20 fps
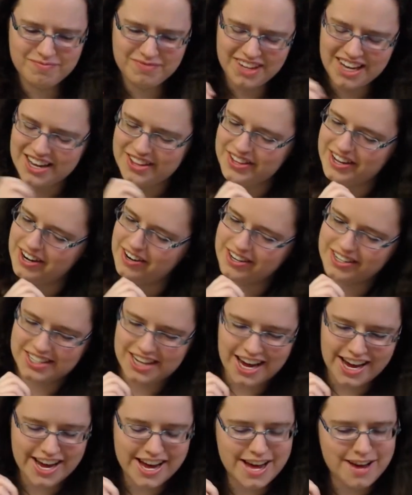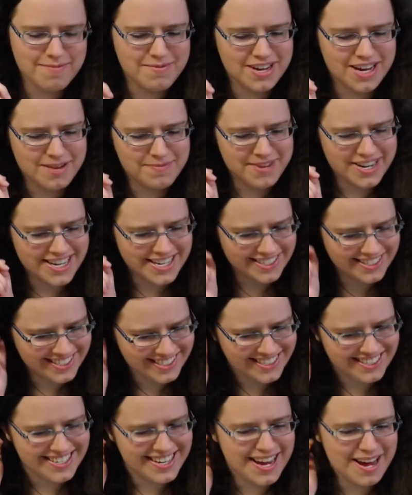Oh, there's I am. Yeah, man.
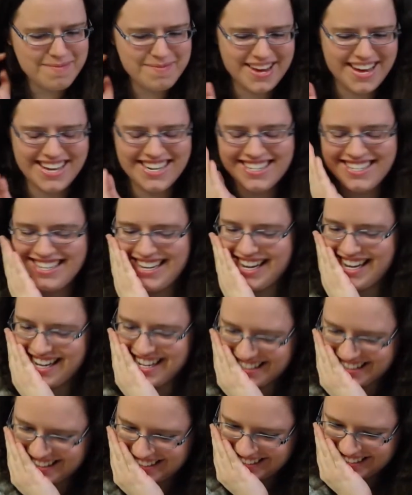Yeah, man. Yeah.